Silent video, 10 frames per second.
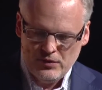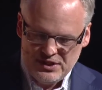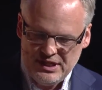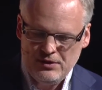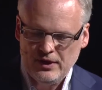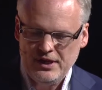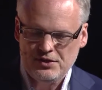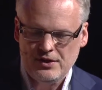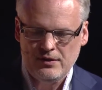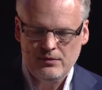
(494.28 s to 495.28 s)
CU
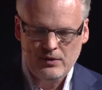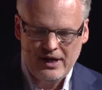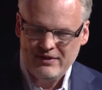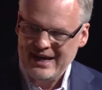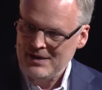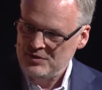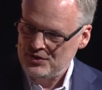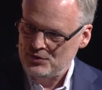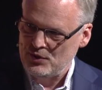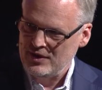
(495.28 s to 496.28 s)
Ledger will have an app
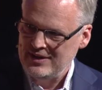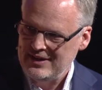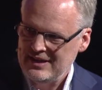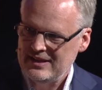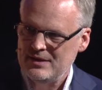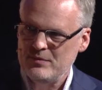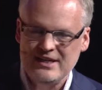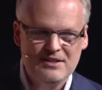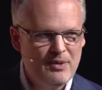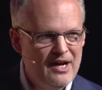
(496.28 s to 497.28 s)
store that
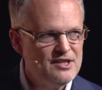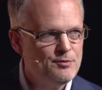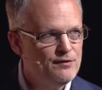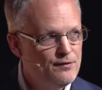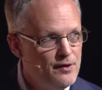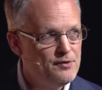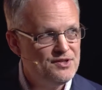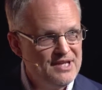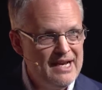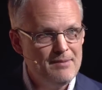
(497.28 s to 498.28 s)
makes it possible for those
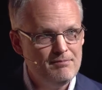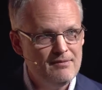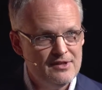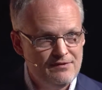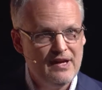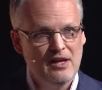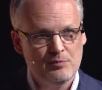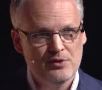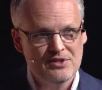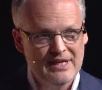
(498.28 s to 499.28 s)
same
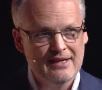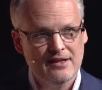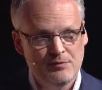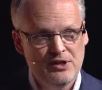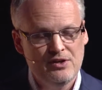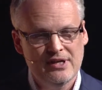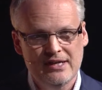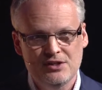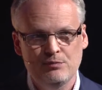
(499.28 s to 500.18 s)
developers, that community,